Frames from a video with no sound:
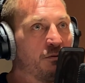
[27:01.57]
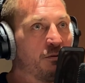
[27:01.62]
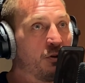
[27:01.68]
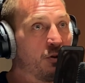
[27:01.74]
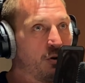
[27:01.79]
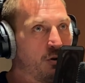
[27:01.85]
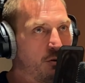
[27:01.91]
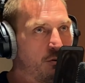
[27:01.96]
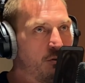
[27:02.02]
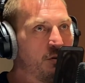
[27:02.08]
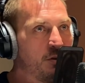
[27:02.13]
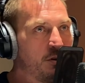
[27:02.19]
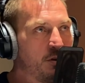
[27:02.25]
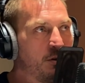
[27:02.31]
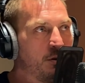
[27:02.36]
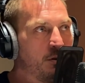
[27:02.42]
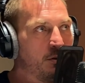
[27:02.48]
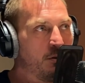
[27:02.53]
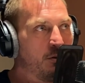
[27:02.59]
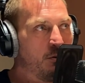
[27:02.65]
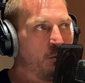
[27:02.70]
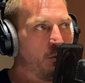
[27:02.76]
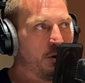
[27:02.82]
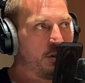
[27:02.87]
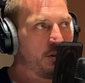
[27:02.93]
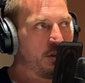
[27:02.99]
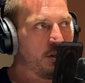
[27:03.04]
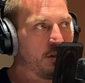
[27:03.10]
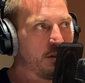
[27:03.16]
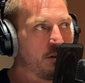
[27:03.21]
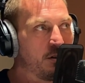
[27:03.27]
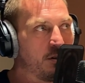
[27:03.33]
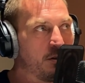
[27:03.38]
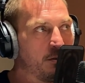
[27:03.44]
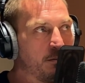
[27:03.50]
the shoes, which
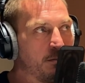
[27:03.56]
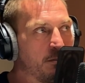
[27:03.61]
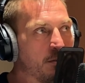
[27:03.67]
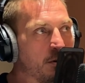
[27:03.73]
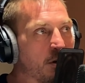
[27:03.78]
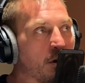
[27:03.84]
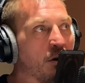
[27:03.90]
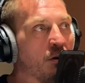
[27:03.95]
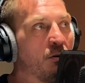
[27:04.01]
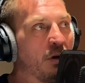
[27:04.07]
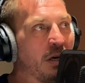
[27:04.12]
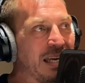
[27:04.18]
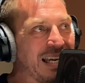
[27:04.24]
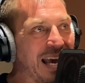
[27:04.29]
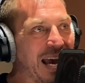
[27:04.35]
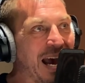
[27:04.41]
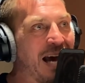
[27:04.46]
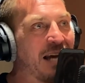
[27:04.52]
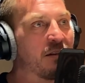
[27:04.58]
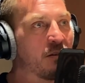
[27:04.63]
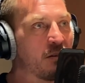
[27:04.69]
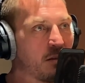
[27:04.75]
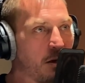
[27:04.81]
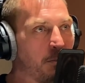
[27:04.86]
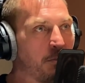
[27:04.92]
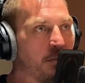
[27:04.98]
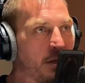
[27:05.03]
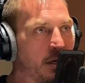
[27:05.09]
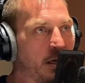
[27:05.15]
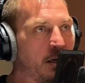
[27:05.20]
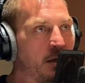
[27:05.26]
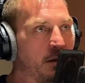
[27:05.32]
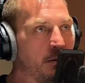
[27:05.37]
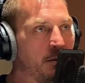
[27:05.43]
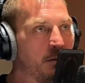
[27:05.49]
is, it adds
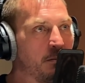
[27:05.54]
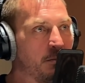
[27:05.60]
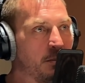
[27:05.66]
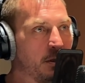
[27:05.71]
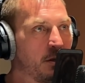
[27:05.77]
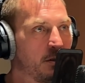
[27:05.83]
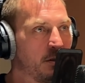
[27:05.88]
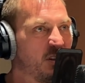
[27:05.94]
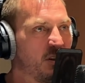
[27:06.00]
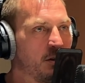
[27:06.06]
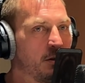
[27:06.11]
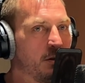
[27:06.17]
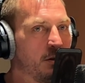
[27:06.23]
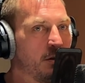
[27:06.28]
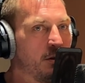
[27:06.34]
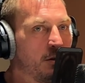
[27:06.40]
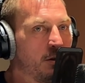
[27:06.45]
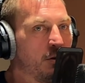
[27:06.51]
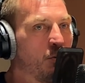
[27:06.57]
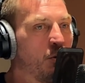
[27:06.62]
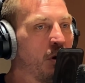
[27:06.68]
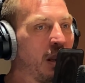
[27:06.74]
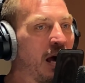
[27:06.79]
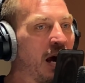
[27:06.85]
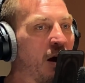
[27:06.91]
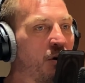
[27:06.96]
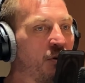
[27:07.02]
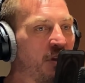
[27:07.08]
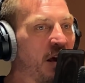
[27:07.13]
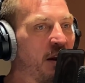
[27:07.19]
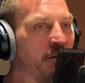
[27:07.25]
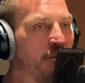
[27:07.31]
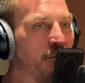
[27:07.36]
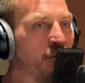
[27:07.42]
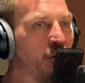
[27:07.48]
something because you allow
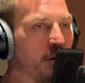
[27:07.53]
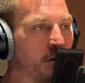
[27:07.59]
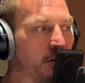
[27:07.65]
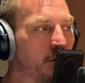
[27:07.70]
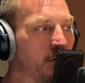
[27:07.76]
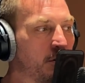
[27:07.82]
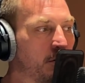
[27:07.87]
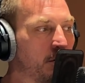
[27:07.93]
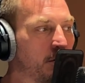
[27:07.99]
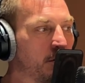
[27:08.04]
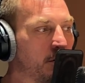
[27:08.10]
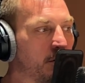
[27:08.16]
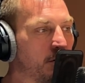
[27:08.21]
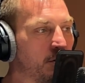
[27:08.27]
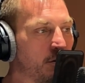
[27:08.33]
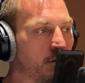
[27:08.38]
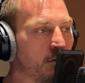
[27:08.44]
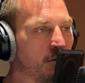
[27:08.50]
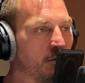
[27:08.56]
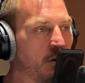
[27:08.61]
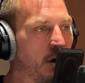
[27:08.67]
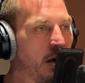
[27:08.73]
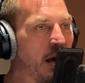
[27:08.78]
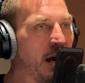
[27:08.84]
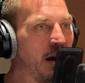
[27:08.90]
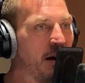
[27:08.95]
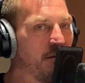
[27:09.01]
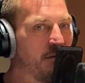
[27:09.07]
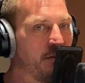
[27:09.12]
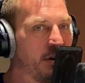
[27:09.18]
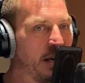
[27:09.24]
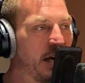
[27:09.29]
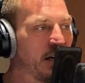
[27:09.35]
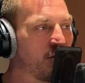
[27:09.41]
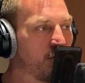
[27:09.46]
that foot to have
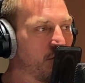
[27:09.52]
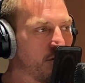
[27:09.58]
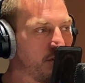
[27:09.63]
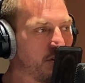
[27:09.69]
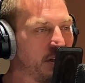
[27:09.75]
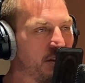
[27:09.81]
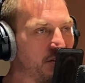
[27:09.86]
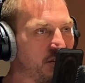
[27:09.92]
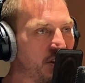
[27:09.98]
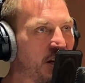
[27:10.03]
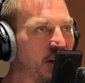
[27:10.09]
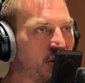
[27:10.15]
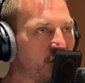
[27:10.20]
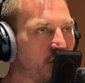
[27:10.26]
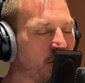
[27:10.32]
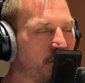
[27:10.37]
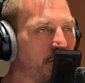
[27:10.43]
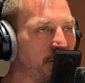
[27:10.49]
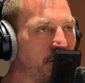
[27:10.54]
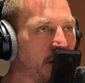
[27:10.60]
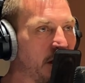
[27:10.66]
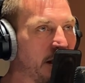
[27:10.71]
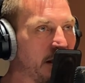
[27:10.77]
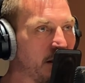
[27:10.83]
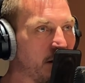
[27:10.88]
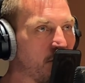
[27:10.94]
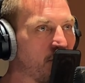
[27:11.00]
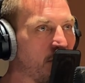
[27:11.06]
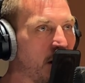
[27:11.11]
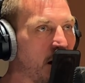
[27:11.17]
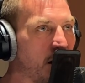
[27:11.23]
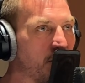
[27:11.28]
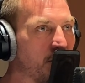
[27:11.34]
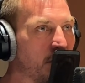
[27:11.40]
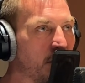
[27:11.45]
an actual sensation of feeling the
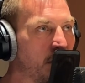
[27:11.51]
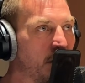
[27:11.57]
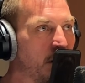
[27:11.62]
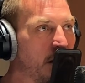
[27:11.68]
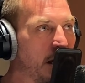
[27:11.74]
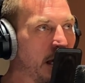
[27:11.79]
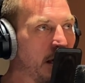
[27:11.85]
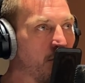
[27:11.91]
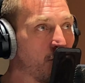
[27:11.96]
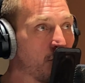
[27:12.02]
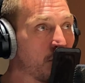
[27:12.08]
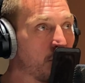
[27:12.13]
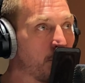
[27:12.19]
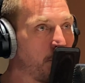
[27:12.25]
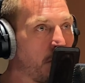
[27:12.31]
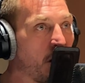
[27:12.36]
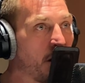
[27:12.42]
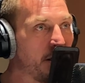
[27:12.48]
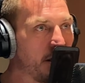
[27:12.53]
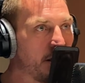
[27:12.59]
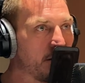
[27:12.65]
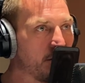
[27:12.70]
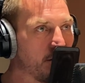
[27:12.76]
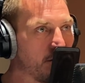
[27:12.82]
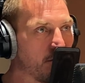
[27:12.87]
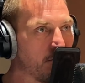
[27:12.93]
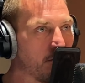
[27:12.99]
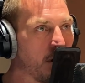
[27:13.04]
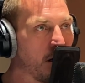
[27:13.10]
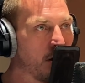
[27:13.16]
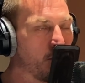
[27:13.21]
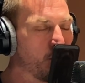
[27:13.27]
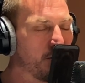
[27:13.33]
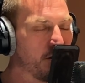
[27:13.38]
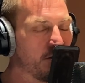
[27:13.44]
ground and responding to the
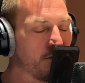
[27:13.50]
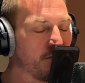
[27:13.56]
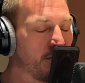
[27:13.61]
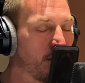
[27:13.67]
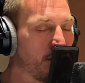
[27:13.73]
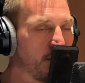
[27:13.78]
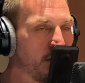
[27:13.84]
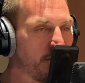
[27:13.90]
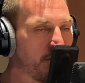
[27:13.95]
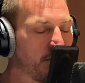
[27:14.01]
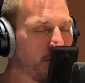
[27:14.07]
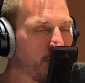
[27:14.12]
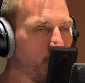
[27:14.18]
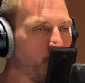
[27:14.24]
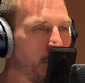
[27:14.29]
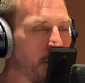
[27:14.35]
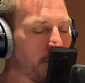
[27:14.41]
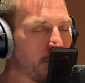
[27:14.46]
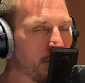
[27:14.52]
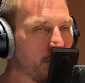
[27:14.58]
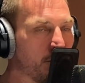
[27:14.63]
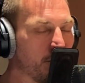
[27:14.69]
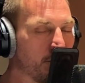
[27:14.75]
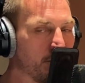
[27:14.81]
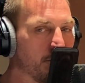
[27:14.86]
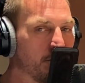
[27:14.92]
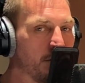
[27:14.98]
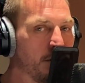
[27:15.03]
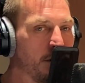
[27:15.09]
ground, which is very different from wearing a shoe.